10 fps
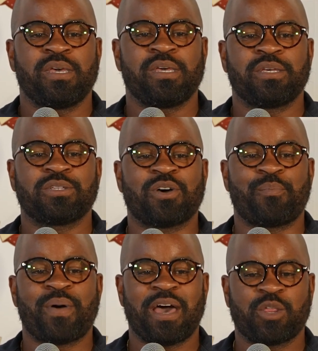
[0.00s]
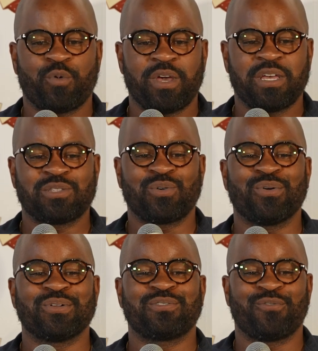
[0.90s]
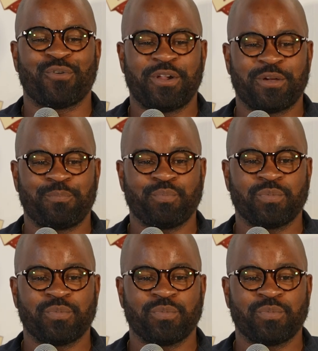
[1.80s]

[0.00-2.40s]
is a pathway towards freedom.